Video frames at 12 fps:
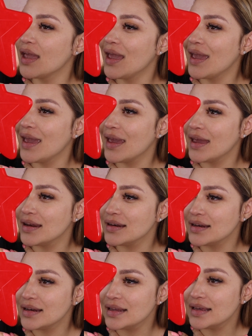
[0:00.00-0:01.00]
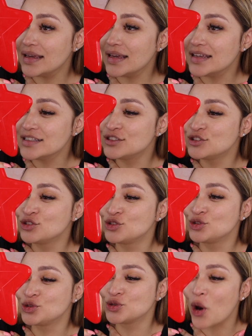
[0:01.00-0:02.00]
and it's
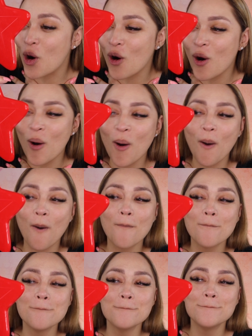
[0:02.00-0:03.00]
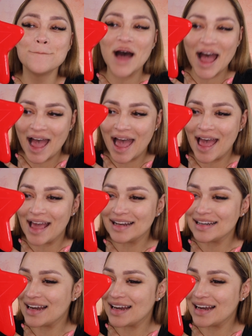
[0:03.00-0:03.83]
so bad.